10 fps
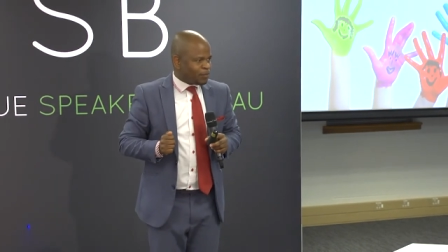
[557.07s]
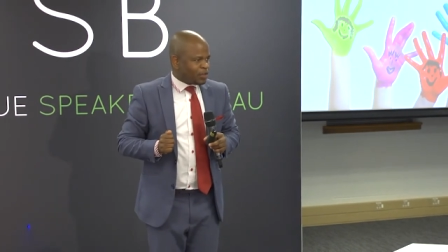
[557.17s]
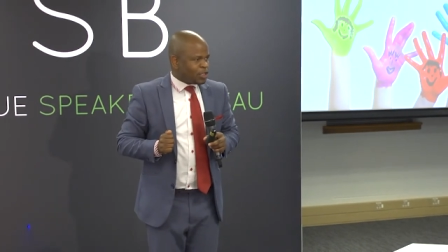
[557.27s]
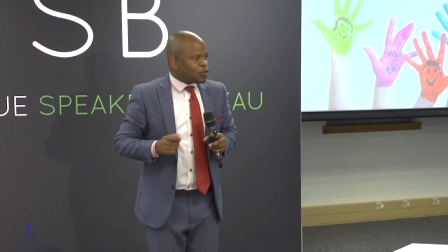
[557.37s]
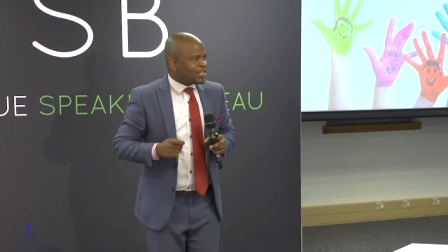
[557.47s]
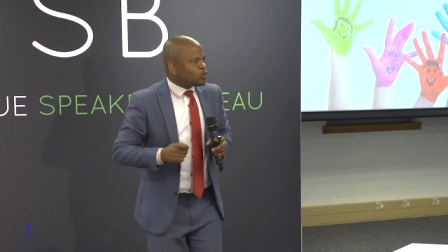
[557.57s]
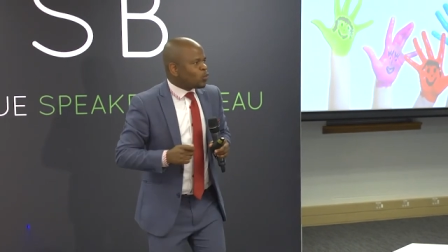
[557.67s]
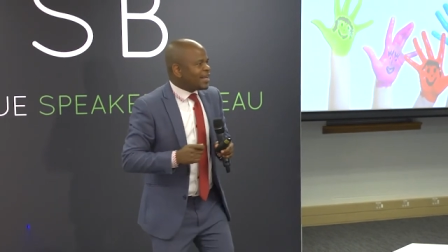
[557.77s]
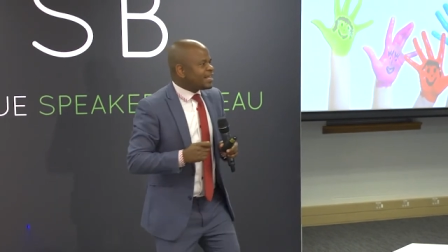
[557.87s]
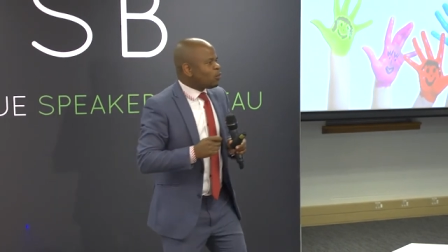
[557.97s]
So that
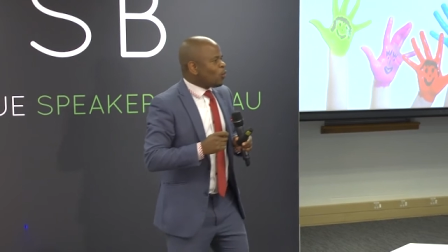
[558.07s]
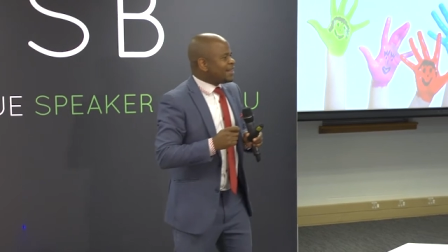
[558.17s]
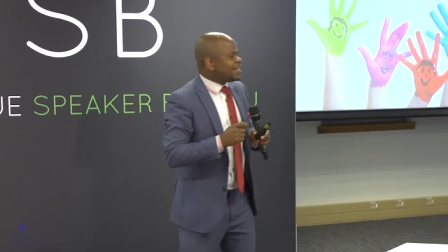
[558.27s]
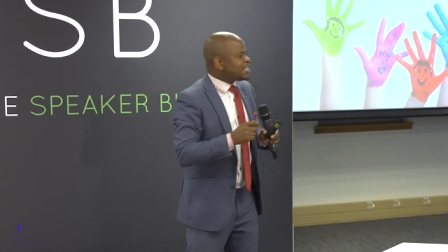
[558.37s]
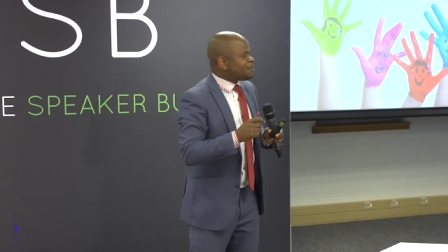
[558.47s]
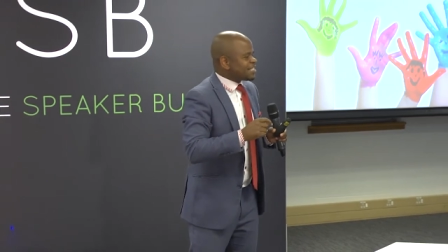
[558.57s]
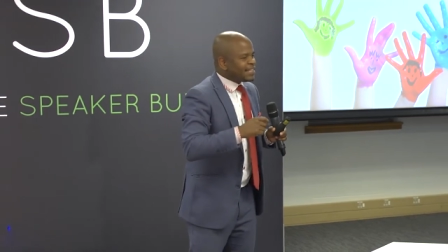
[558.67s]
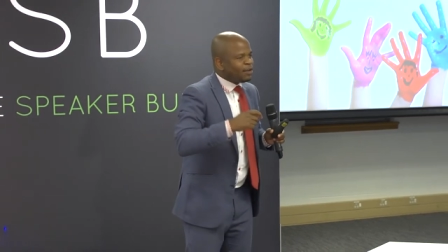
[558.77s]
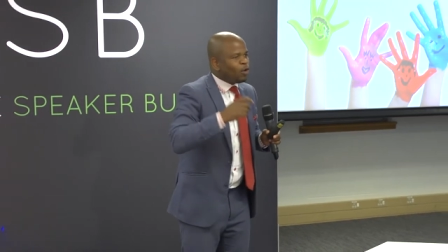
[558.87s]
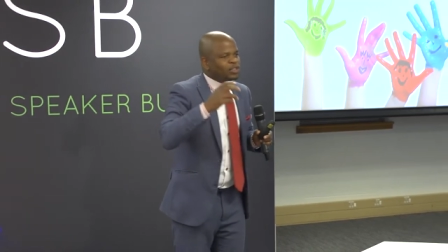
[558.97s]
when this person,
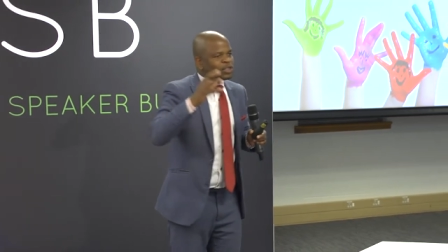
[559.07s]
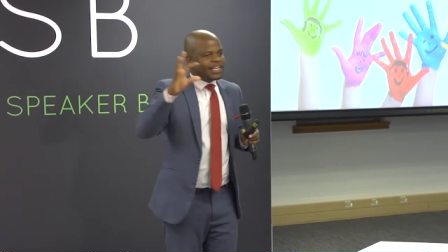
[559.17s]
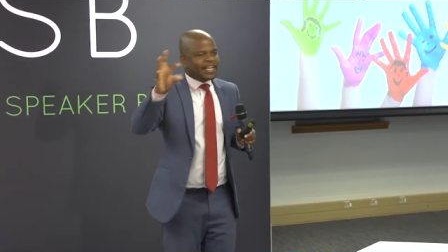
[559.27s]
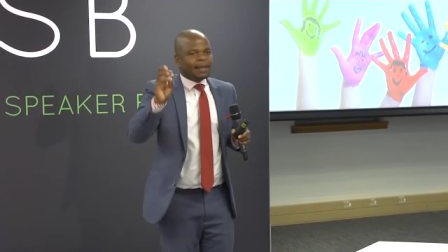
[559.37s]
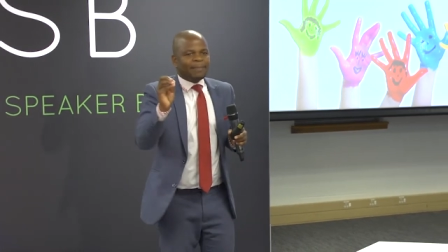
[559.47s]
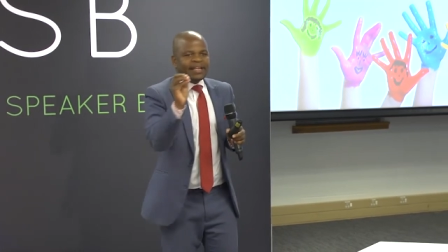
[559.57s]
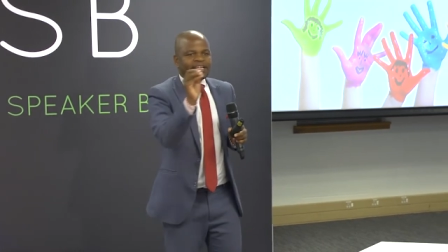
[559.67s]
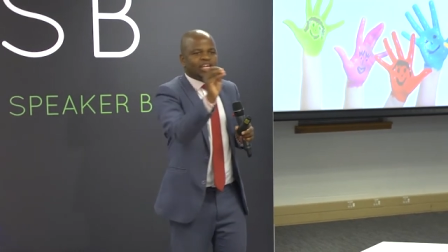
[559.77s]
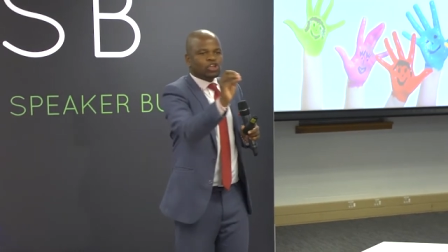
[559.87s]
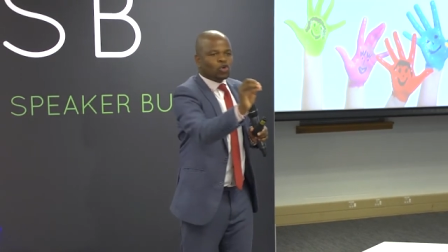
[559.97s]
they're going to take the
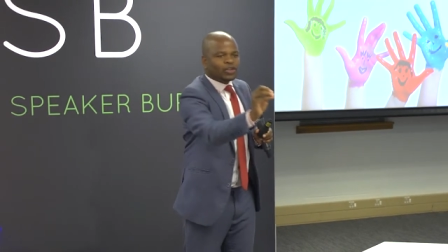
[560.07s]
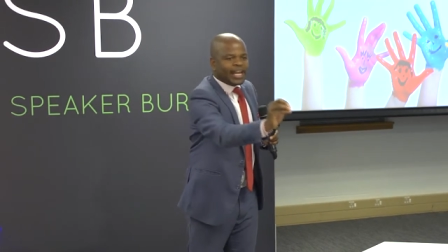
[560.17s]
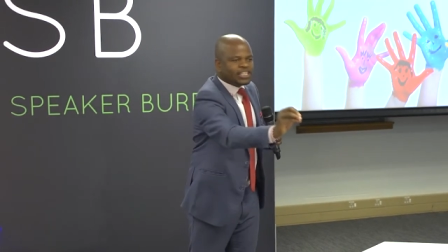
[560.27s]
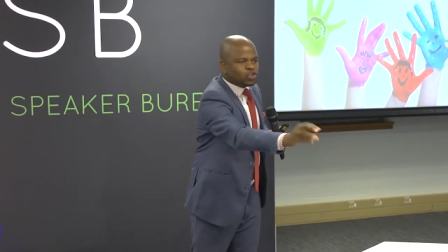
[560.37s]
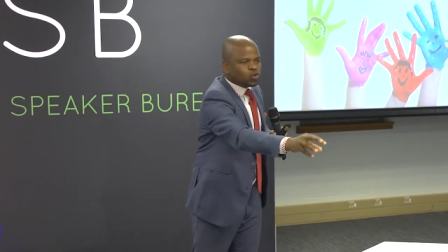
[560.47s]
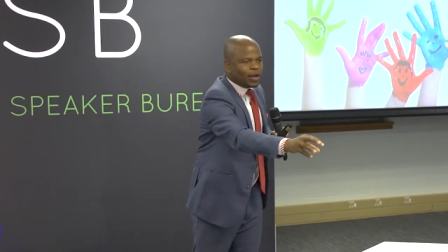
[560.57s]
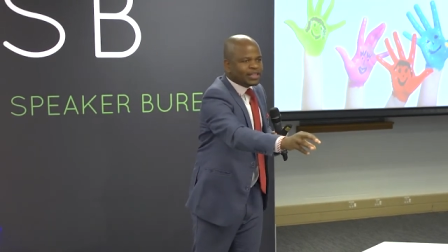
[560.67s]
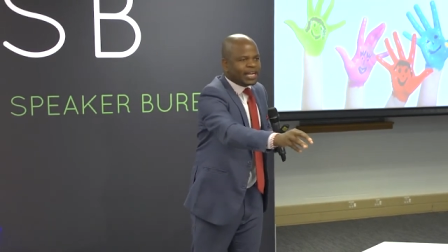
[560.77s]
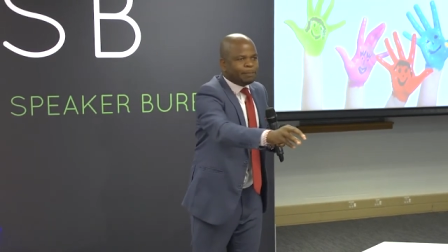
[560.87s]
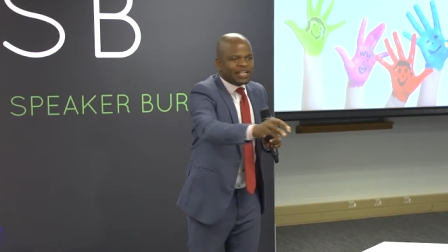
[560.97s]
money, donate to
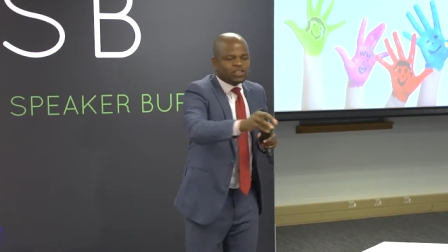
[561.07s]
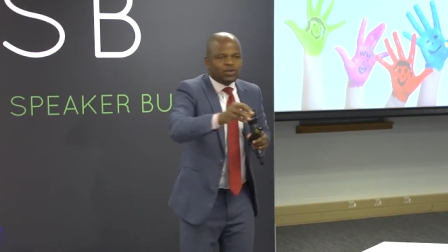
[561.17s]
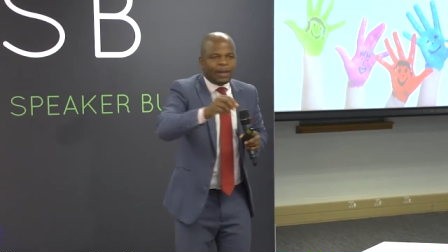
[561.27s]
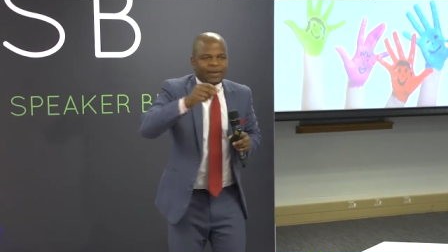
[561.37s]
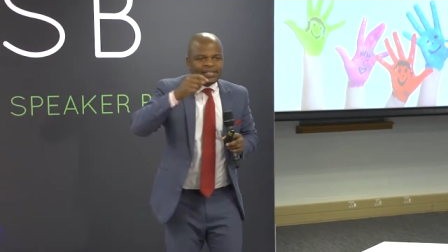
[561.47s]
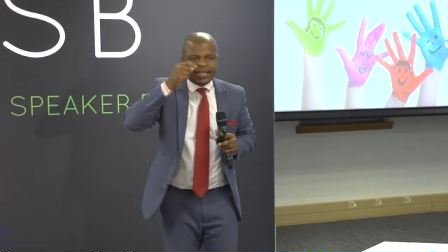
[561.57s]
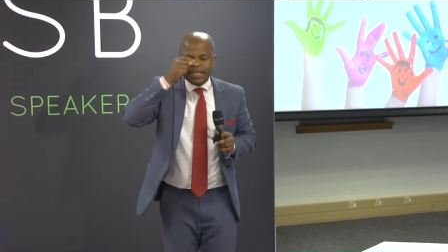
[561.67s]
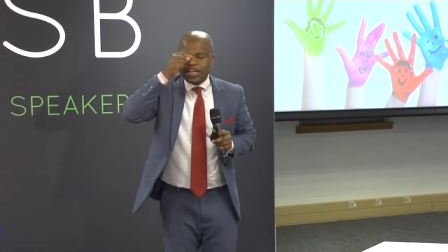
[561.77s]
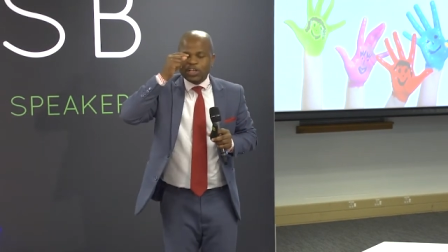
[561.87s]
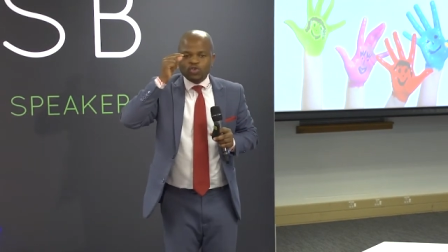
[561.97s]
that particular person
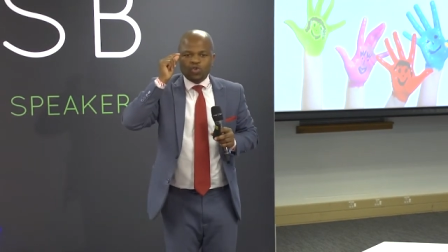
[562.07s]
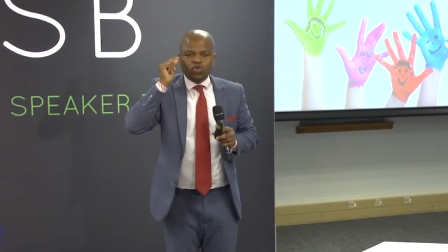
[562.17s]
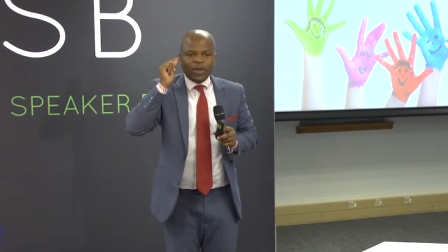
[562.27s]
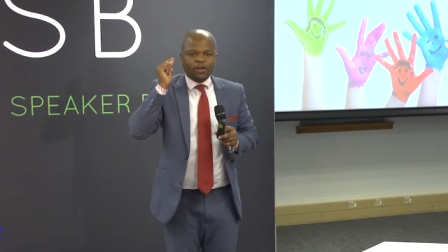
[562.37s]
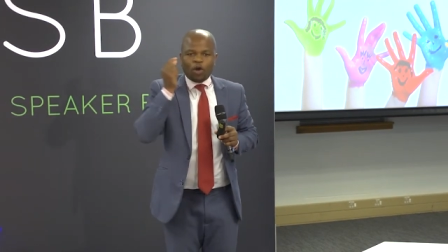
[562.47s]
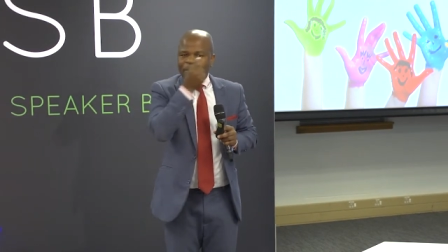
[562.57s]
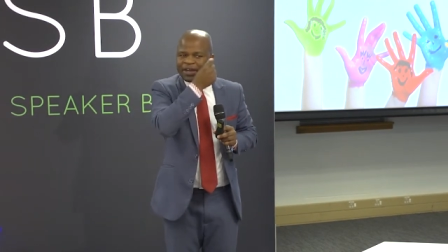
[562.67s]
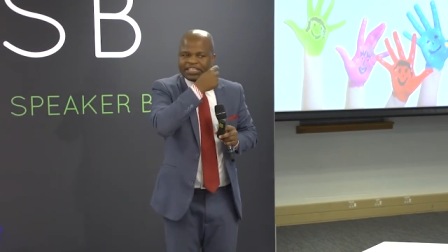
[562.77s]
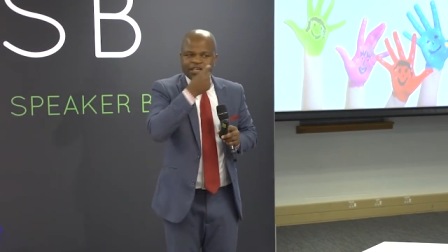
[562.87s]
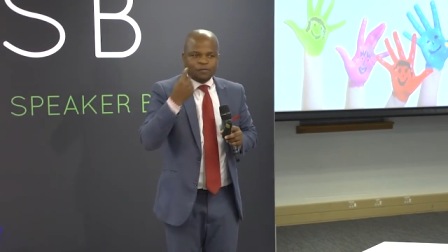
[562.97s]
to do an
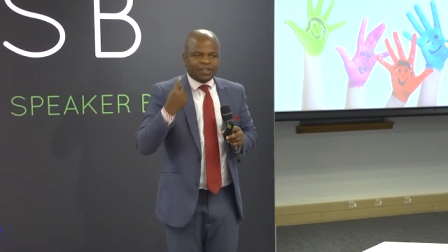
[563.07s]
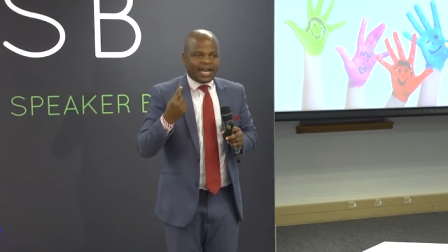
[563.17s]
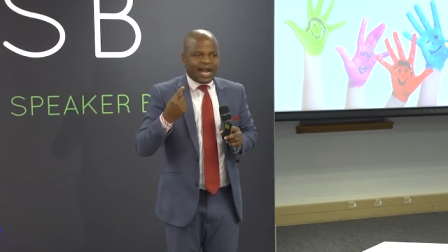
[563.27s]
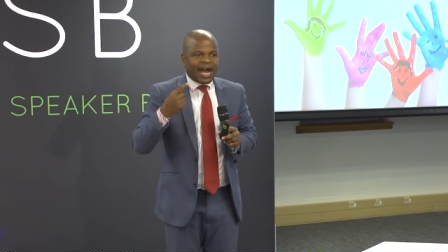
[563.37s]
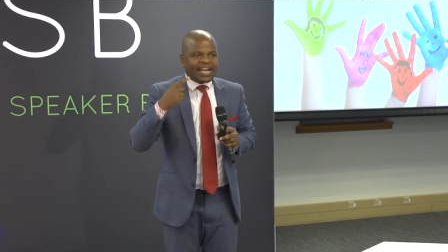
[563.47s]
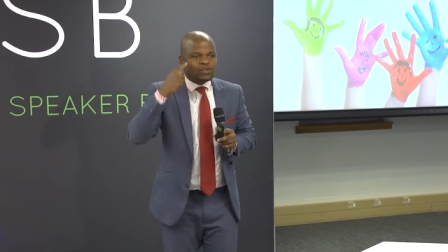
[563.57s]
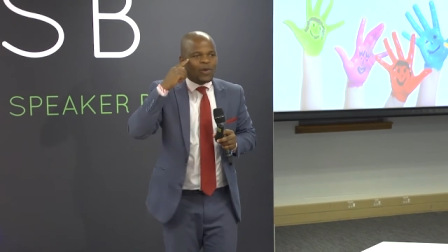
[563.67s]
operation for their eyes.